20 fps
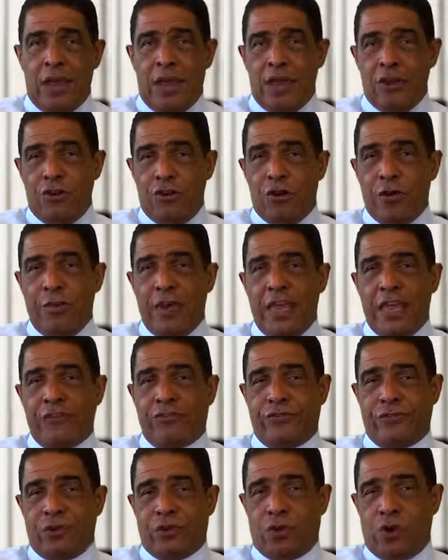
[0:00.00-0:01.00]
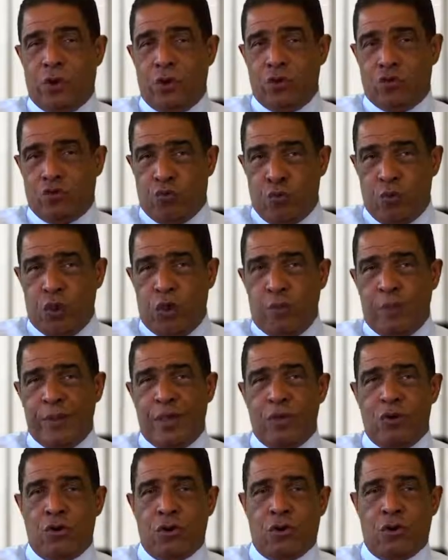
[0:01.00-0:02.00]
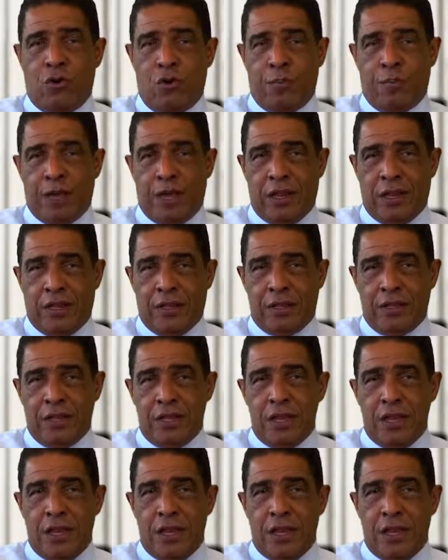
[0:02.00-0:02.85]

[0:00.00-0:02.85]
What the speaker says: and your master coach will be your co-pilot.